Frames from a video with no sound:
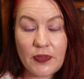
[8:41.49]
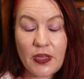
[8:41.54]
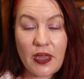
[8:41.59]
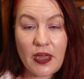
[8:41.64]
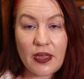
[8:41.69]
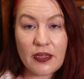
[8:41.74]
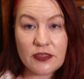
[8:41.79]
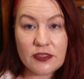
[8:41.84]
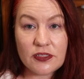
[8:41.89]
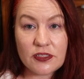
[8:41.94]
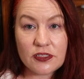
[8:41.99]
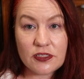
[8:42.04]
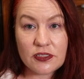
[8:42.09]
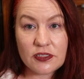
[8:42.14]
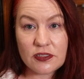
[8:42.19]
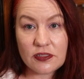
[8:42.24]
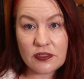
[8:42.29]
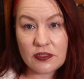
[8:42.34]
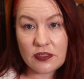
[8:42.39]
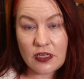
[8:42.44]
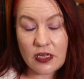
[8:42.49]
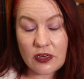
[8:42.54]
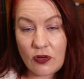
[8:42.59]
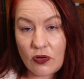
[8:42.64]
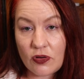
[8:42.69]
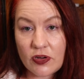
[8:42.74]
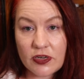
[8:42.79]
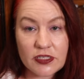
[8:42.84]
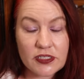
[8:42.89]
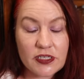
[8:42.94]
And they're
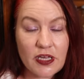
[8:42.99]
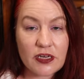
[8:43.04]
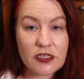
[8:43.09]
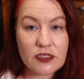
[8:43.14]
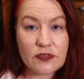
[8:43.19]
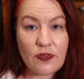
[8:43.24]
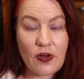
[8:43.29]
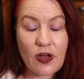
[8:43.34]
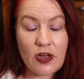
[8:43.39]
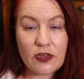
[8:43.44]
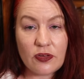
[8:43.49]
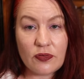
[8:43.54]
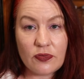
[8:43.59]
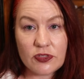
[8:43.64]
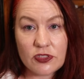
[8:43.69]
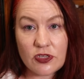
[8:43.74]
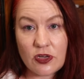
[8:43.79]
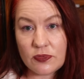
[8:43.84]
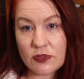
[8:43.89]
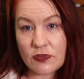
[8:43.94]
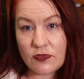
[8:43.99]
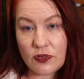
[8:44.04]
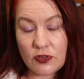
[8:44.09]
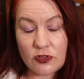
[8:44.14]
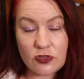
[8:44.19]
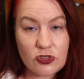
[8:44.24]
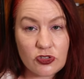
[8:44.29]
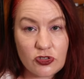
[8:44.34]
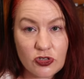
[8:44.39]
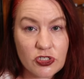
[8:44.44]
not going to satisfy you in terms of your
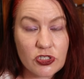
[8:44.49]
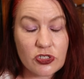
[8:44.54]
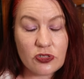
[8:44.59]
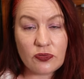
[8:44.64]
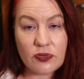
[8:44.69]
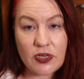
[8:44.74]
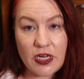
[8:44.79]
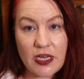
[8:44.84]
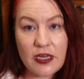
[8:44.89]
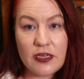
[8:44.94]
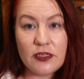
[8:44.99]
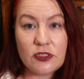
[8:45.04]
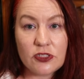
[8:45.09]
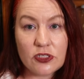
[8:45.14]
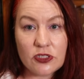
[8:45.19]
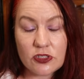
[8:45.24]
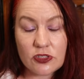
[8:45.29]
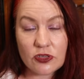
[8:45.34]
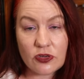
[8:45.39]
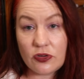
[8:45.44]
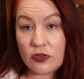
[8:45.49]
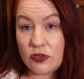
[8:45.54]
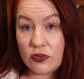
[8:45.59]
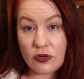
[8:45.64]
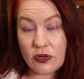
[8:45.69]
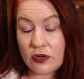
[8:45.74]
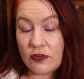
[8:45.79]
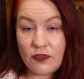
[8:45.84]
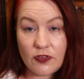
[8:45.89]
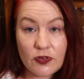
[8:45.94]
nutritional needs. And so you're
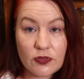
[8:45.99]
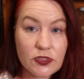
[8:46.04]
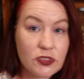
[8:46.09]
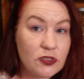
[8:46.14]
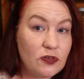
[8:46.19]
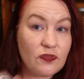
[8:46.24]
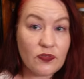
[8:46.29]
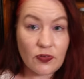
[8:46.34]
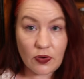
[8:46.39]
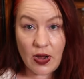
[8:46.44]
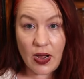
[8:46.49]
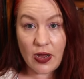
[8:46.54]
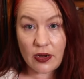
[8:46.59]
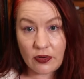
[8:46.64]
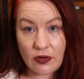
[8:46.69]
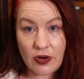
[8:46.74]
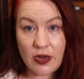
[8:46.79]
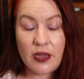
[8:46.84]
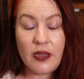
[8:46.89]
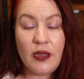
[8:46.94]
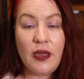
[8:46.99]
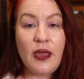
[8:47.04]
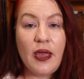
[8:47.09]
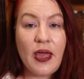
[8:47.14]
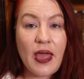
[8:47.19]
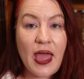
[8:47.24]
going to still feel hungry.